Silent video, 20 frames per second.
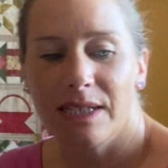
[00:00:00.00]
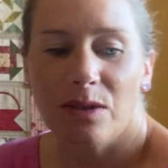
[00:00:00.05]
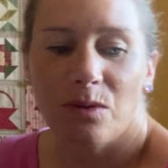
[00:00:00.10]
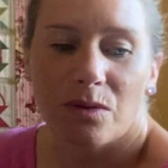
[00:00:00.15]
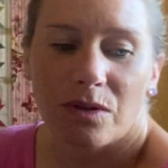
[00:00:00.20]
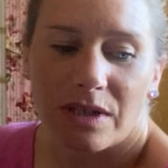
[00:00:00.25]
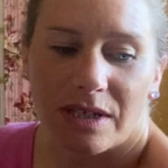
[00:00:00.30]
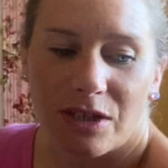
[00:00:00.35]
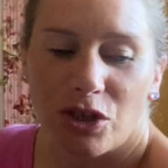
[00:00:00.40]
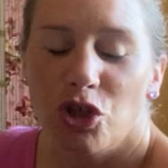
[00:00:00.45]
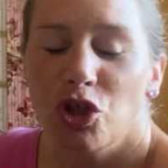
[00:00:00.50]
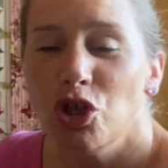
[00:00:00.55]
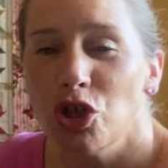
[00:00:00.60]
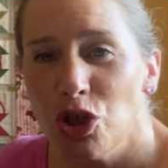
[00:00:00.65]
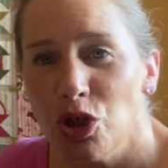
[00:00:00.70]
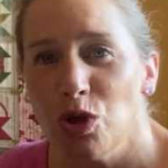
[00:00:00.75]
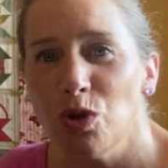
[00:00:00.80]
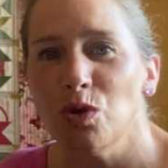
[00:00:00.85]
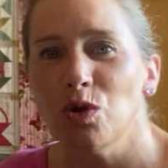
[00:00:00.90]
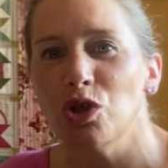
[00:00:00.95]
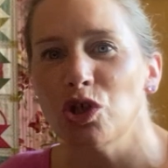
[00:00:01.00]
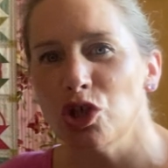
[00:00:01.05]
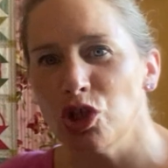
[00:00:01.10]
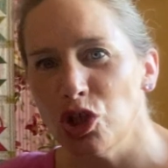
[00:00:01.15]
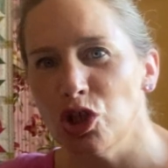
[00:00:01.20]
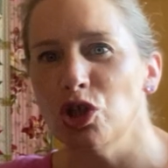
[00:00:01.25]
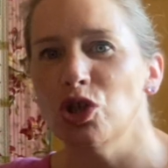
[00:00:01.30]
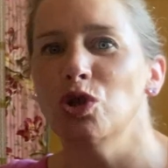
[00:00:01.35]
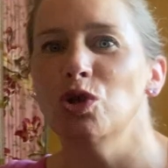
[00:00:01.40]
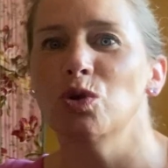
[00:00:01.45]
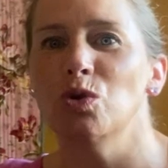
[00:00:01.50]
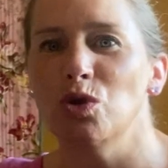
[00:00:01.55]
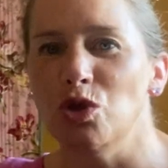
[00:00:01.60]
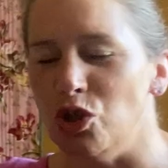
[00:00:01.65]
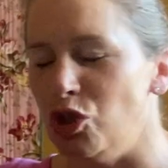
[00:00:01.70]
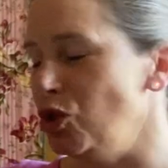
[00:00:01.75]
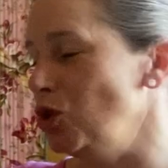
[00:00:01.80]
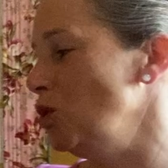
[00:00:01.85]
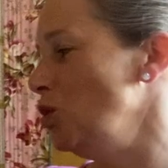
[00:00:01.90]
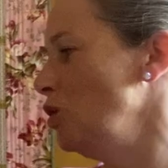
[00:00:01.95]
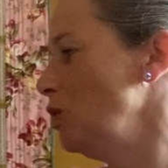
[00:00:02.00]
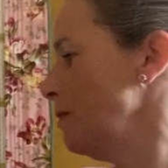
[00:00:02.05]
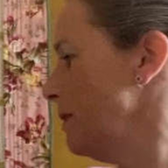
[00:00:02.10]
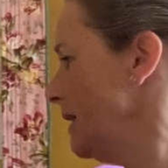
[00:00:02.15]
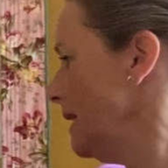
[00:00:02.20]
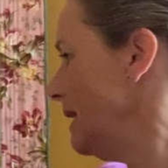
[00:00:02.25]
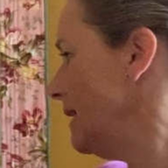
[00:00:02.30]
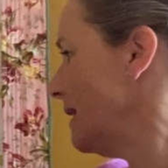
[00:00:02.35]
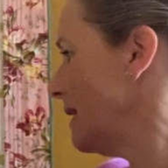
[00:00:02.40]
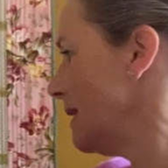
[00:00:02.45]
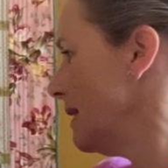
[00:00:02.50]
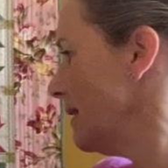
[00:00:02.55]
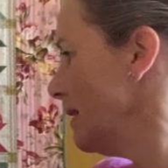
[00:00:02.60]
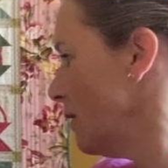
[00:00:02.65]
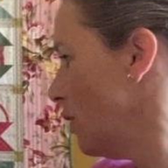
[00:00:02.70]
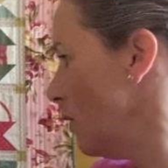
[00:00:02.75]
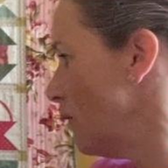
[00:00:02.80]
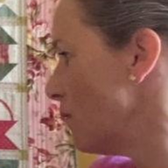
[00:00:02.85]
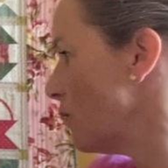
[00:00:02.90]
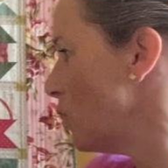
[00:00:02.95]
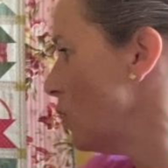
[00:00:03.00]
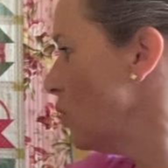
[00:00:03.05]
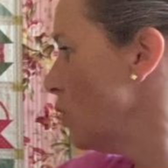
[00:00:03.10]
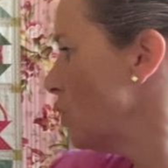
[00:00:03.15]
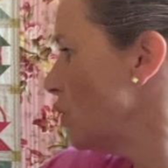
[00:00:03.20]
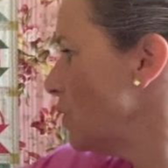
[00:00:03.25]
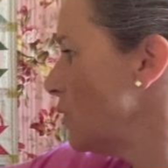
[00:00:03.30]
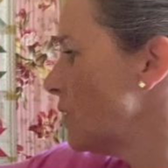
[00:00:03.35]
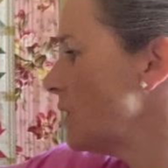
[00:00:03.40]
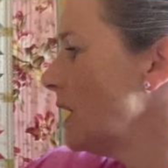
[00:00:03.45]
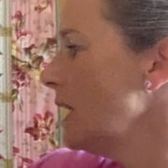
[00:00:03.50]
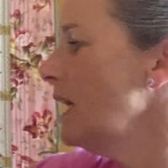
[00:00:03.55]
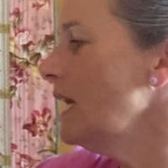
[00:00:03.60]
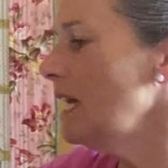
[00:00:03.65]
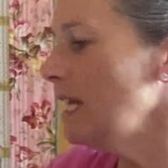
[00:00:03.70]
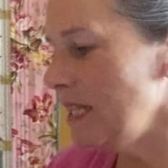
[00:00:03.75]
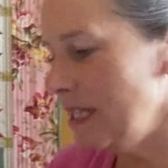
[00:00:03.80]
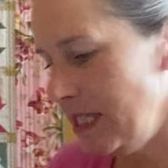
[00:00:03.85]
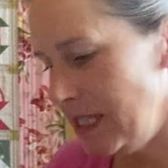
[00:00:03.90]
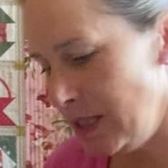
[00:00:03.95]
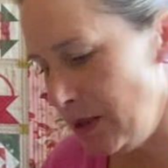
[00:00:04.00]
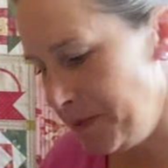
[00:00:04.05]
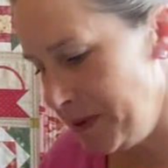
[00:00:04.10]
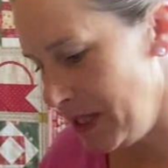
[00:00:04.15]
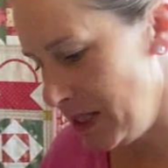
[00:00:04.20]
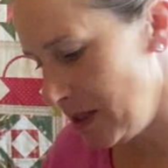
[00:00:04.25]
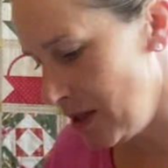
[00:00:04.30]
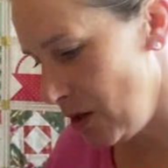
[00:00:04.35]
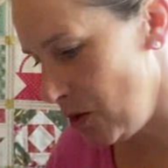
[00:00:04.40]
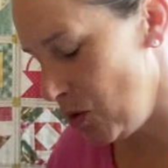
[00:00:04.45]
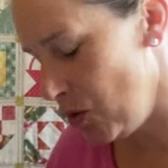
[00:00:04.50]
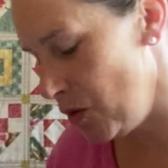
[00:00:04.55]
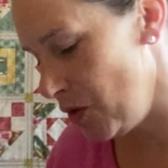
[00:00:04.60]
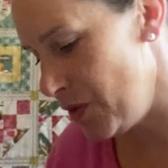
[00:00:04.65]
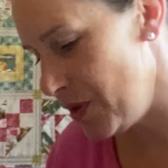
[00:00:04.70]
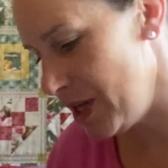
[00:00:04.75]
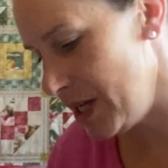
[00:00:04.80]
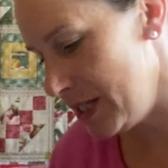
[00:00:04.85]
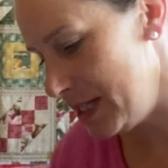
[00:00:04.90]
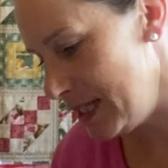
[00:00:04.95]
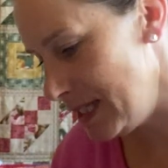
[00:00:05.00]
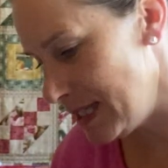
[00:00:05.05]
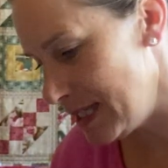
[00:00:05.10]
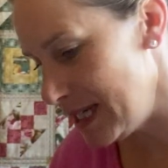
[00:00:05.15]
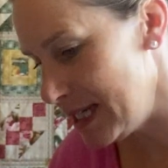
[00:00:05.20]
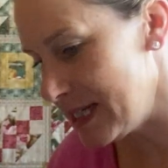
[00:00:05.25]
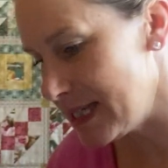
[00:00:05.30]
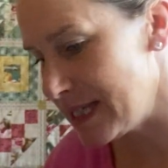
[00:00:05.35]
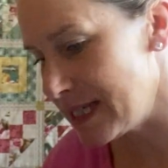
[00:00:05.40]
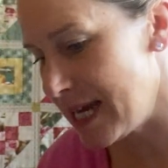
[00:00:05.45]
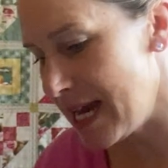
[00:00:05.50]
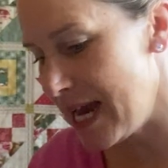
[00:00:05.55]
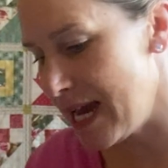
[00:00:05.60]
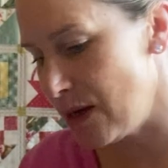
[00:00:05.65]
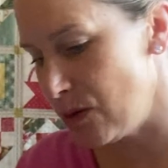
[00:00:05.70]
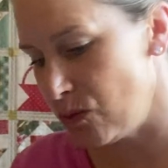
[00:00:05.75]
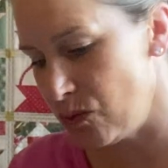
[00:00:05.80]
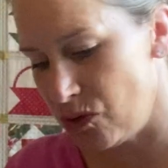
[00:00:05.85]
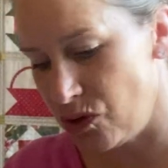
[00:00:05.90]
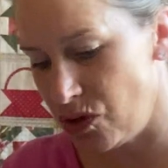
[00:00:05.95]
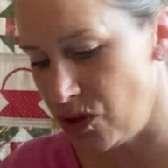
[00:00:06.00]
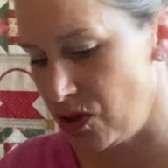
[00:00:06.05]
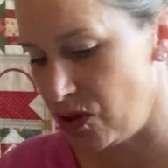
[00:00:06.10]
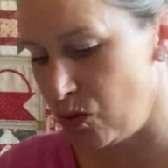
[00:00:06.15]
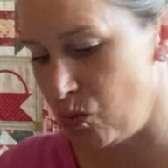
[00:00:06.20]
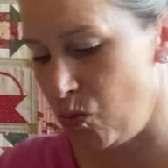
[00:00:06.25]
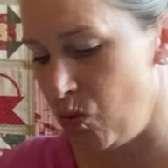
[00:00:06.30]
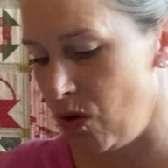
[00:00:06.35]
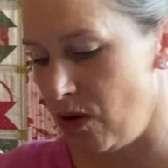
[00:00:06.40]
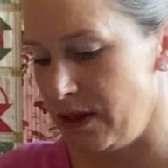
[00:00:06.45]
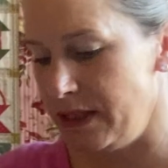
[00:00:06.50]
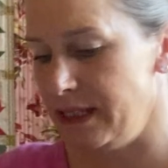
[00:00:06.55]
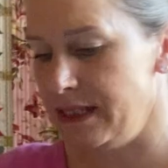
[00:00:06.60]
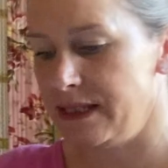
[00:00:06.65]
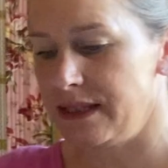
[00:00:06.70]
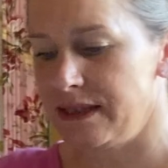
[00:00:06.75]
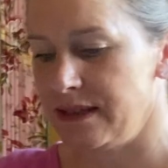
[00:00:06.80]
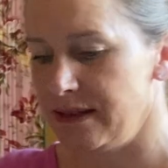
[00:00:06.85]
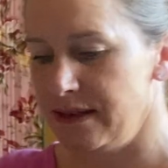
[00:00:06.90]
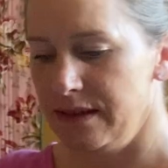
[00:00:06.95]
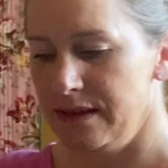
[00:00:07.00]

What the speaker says: is what a huge, huge, huge piece, of course. This is being done on a 36 count, just white